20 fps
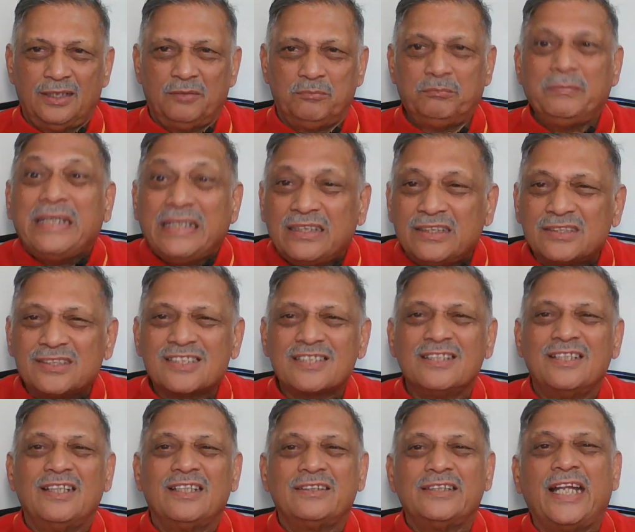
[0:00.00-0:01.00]

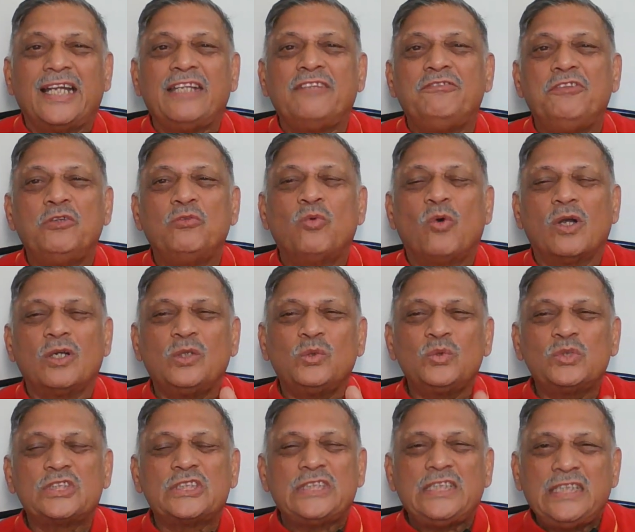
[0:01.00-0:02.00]
means that if you want to
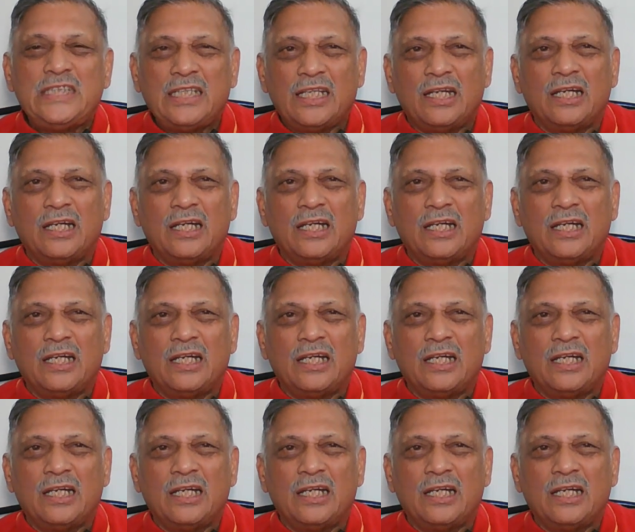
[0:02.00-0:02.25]
see